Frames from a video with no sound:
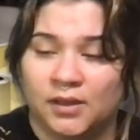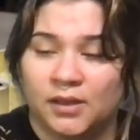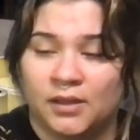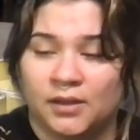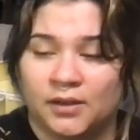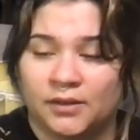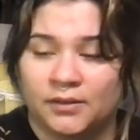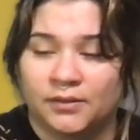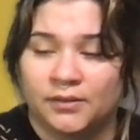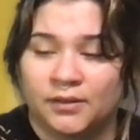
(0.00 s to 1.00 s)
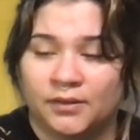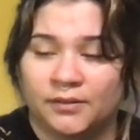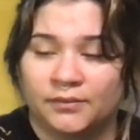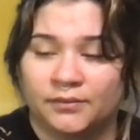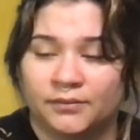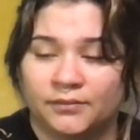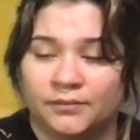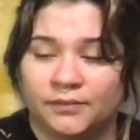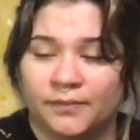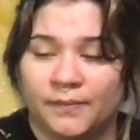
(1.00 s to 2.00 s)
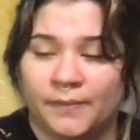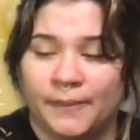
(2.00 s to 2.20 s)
(silent)